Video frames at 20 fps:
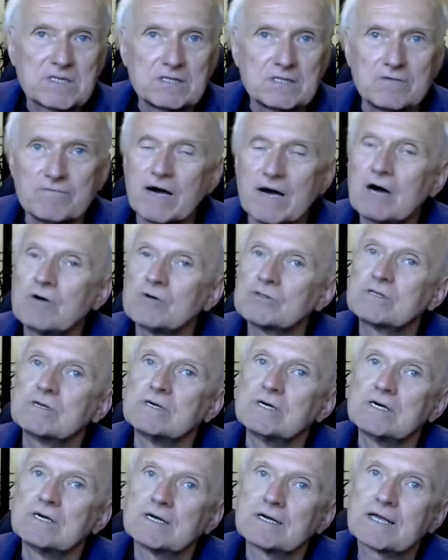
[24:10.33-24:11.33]
devout
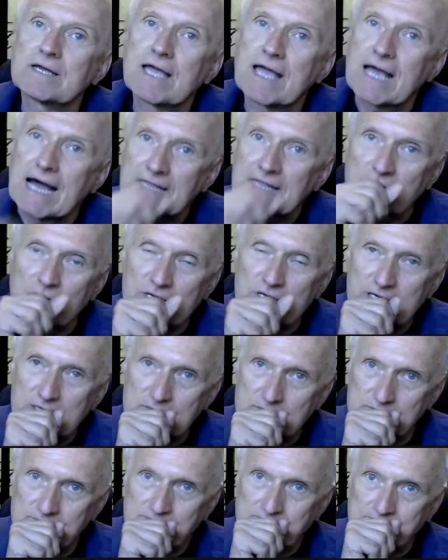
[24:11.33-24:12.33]

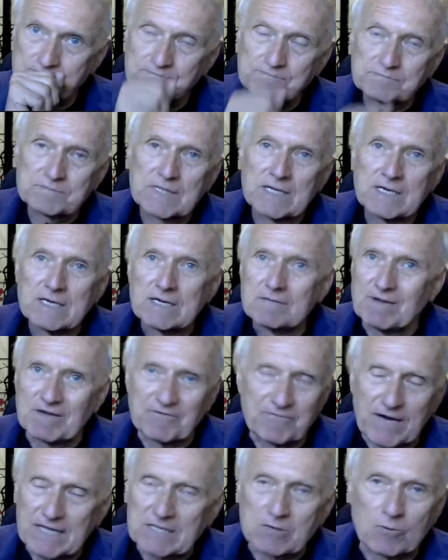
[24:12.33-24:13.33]
Catholic. My
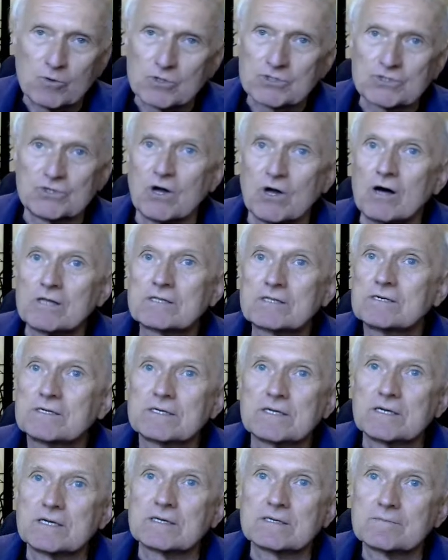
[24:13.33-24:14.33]
father was not,
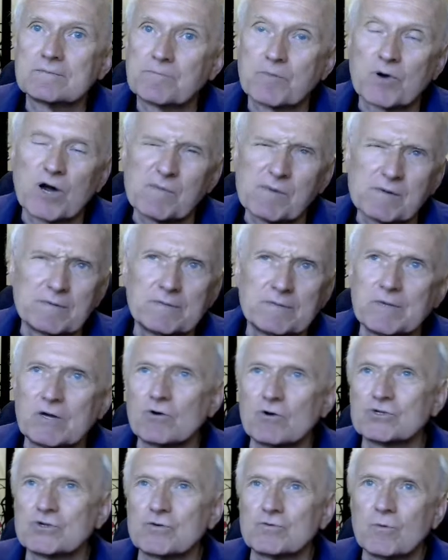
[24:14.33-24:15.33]
probably
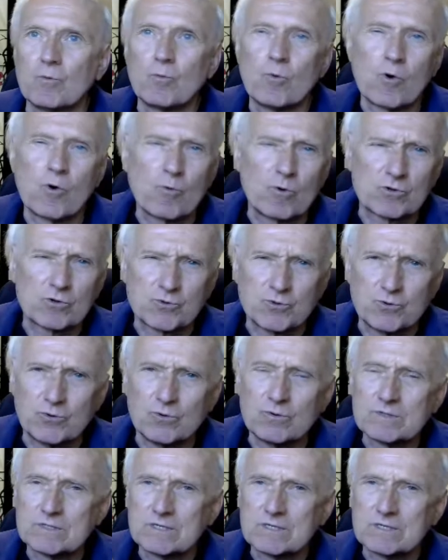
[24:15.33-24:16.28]
because of World War II.